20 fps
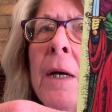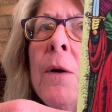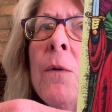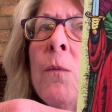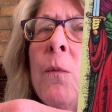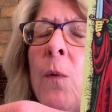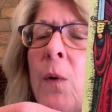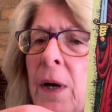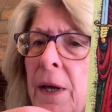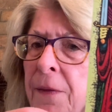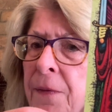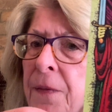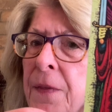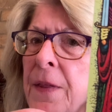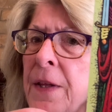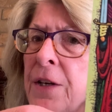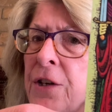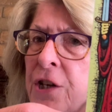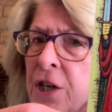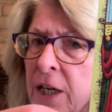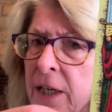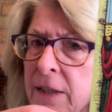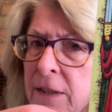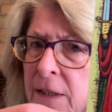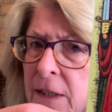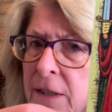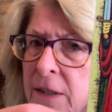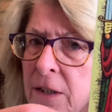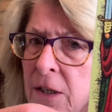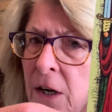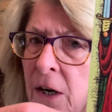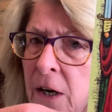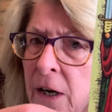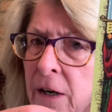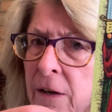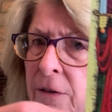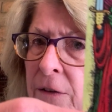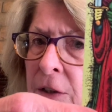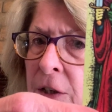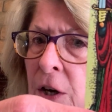with the Justice
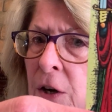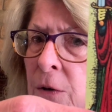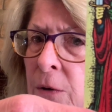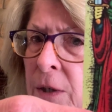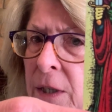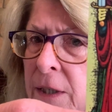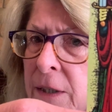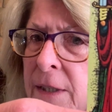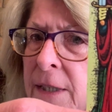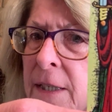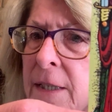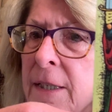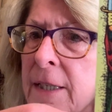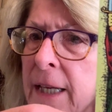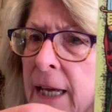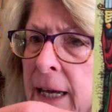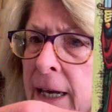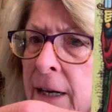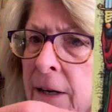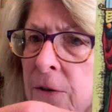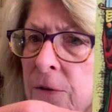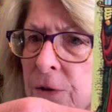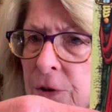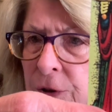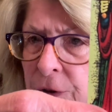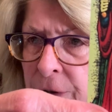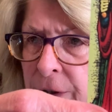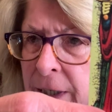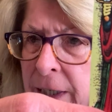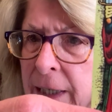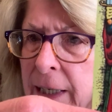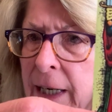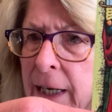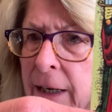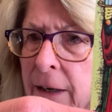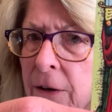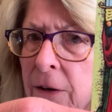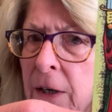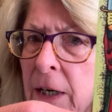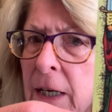card, notice the scales are in
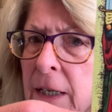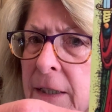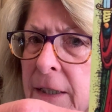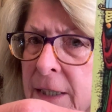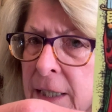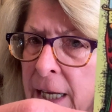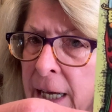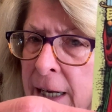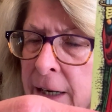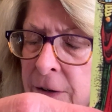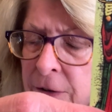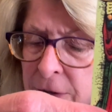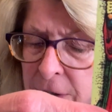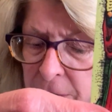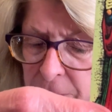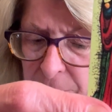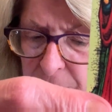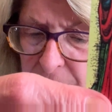here. Scales of